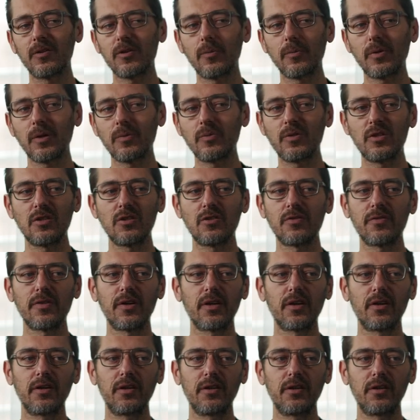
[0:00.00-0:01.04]
Sometimes it's
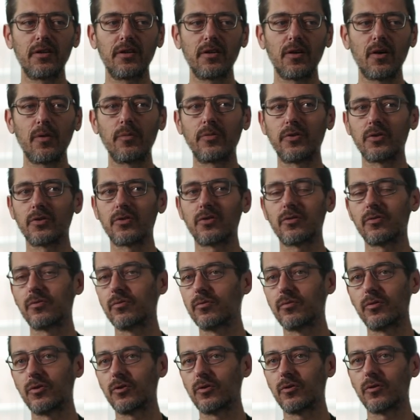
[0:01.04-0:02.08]
very obvious.
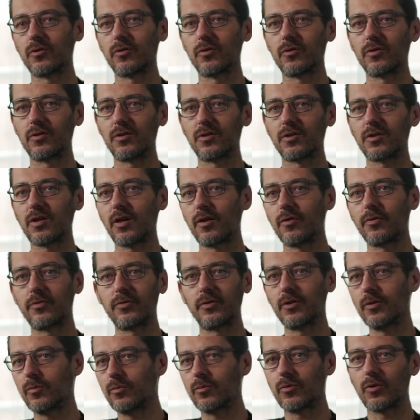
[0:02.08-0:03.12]
This kind of
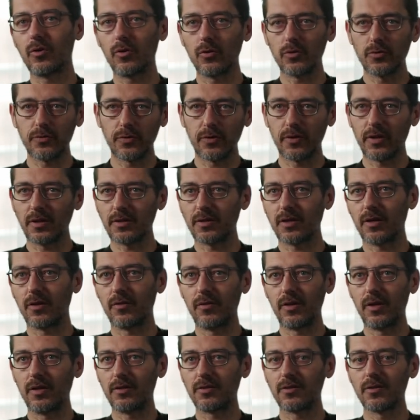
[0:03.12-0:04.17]
film calls for that kind
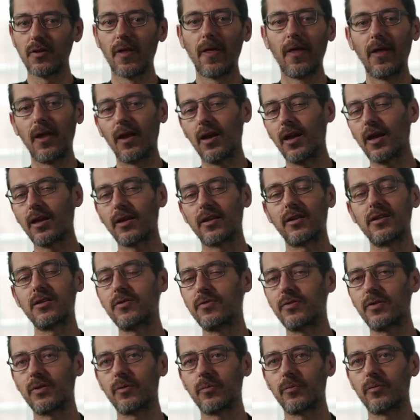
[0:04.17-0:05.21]
of lens. Like this
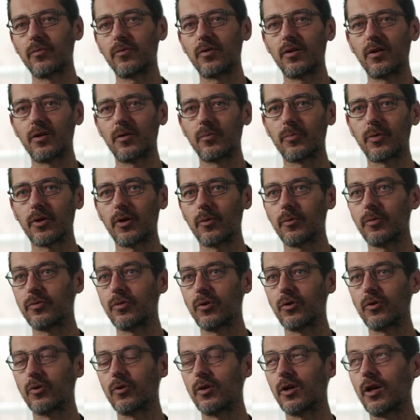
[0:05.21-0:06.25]
film, Prayer
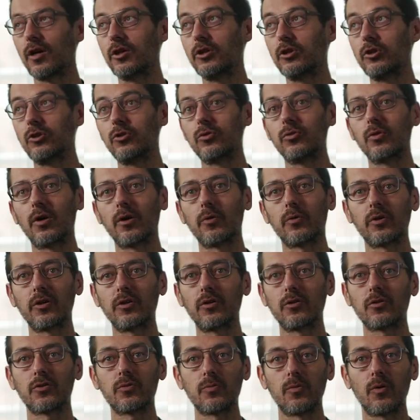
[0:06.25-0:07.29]
Before Dawn, I knew I
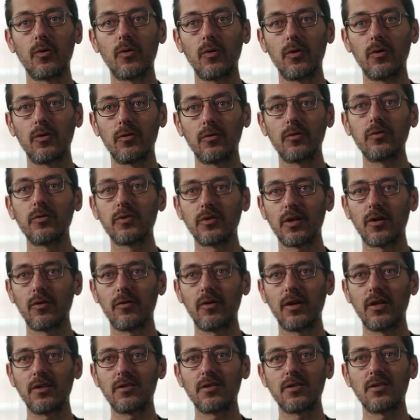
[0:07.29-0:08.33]
wanted a small set
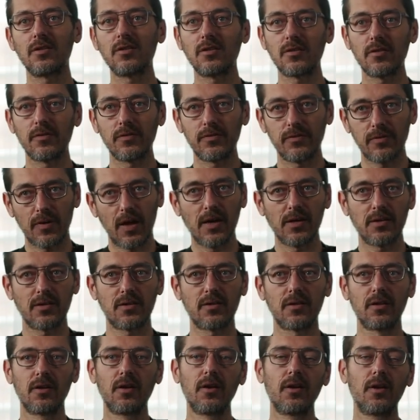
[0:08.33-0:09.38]
of lenses,
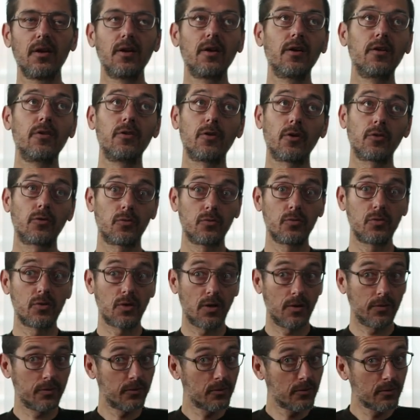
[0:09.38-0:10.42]
fast, not too
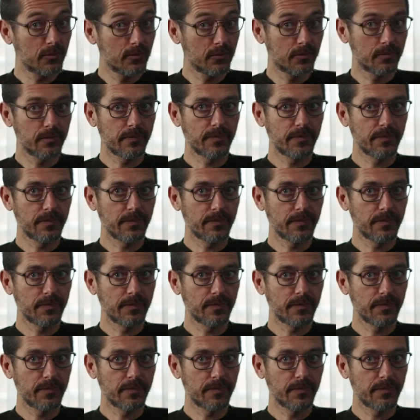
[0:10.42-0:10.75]
soft.